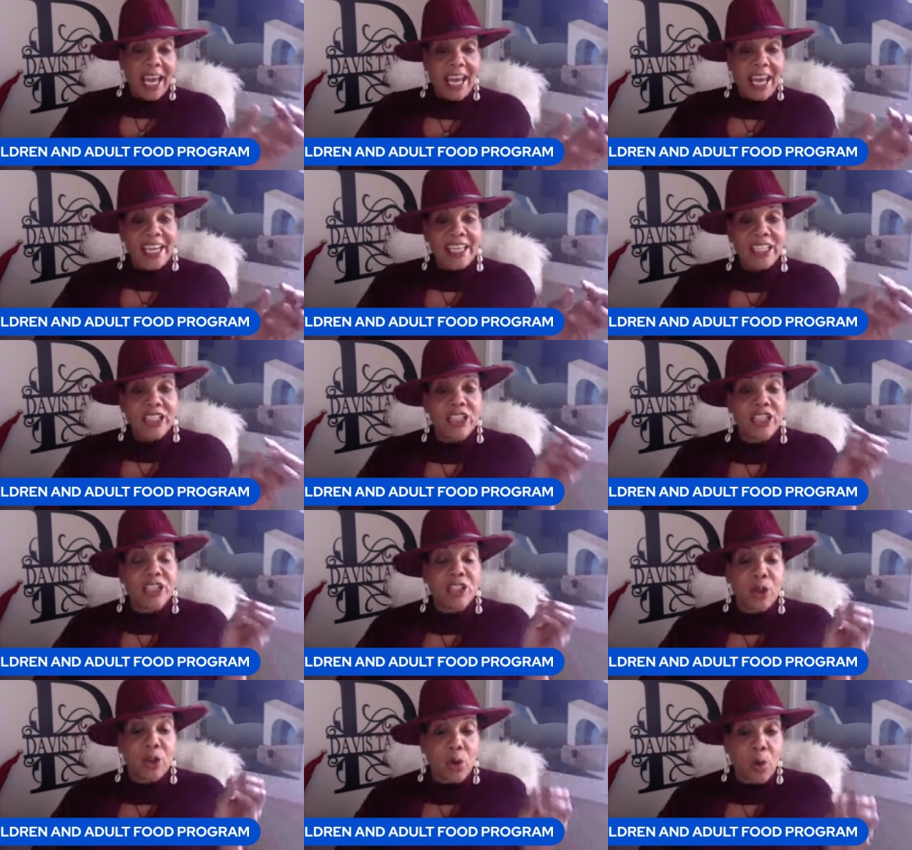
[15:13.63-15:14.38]
age
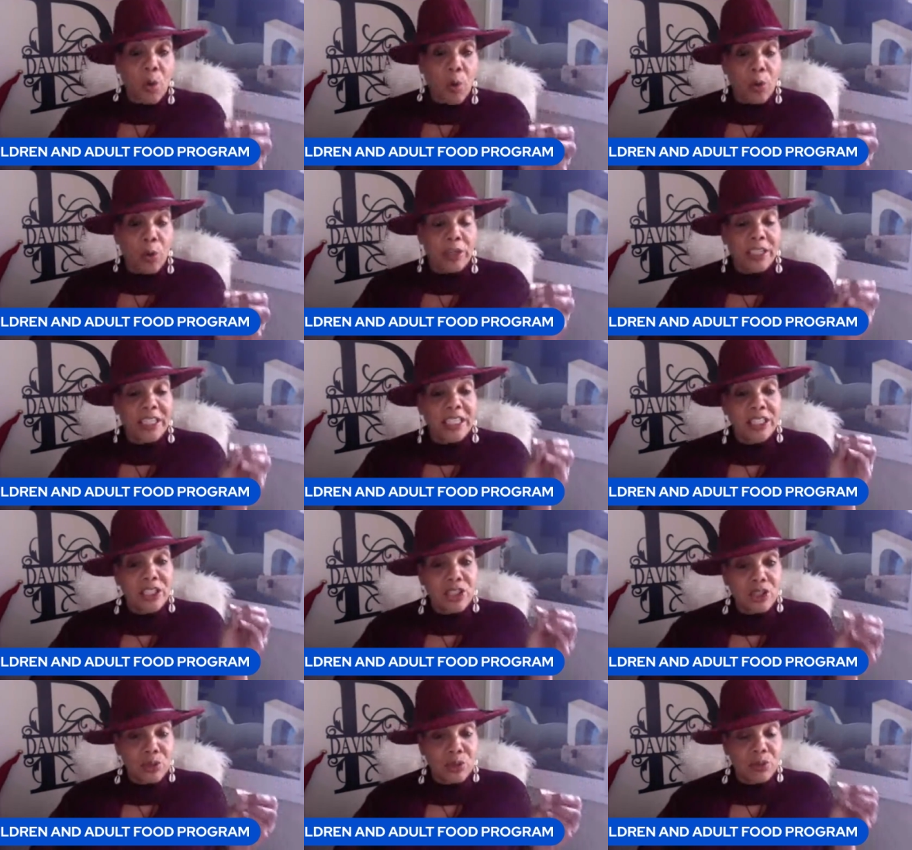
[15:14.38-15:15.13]
is
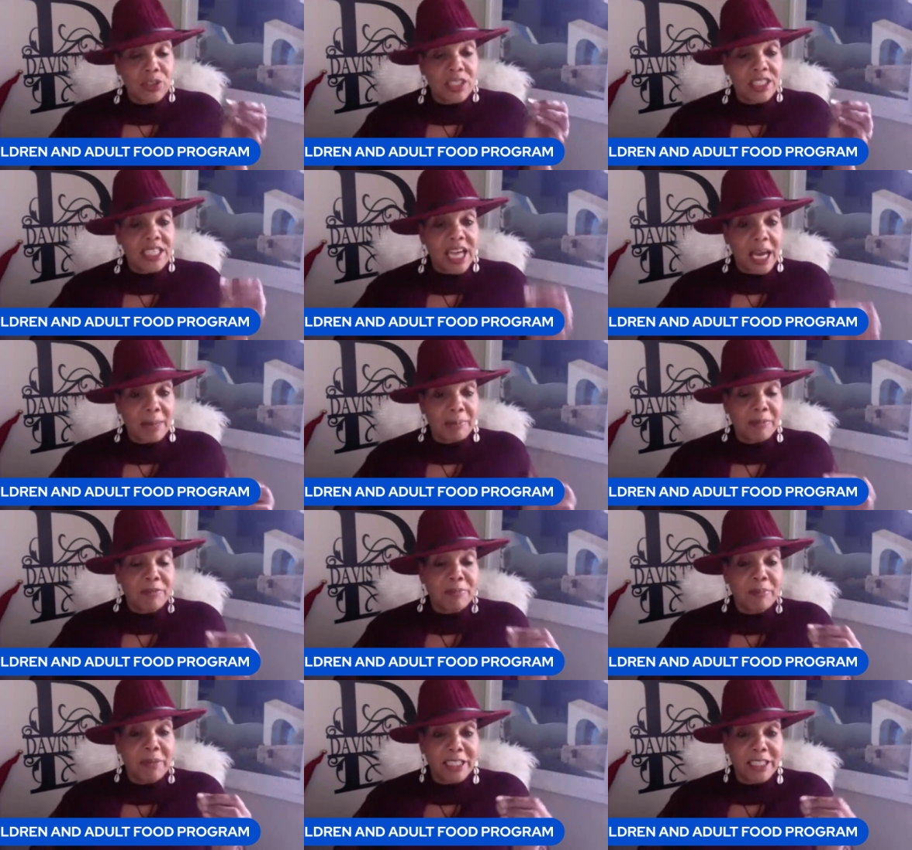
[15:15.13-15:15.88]
according to the
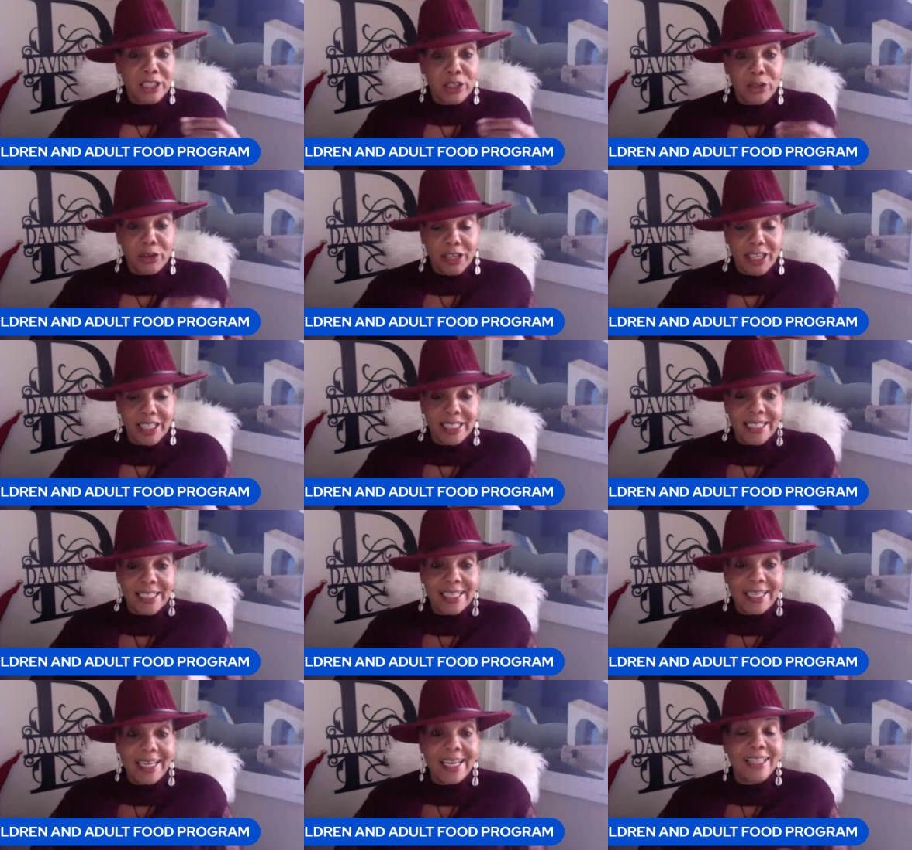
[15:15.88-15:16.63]
type of money you're
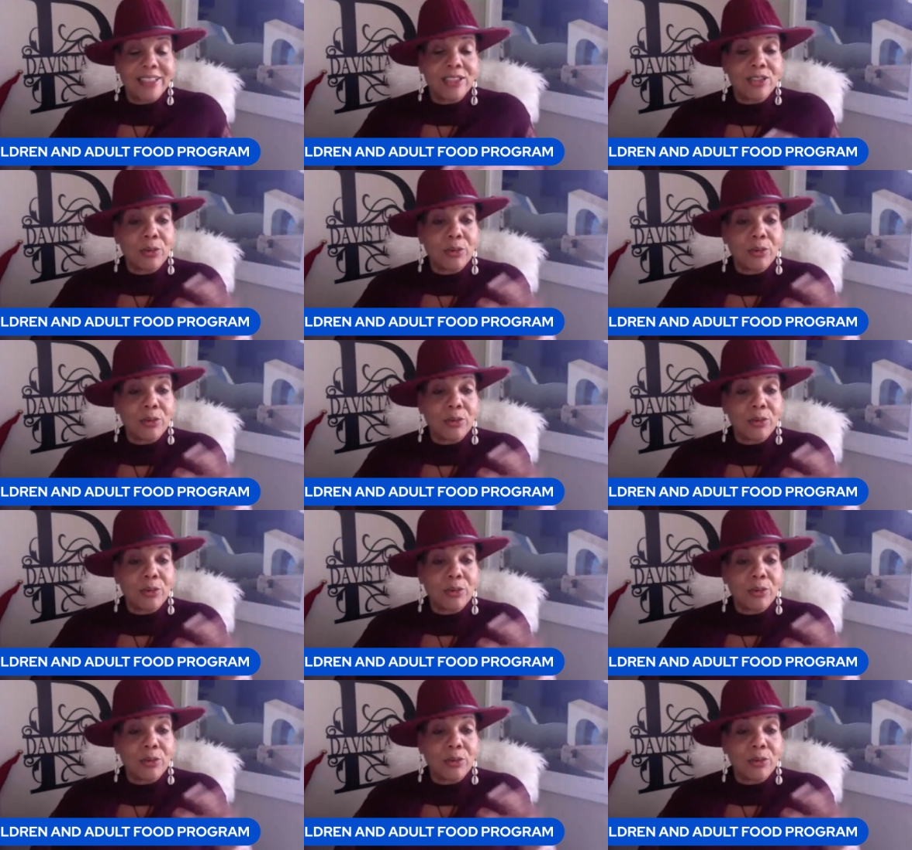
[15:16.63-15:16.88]
going to get.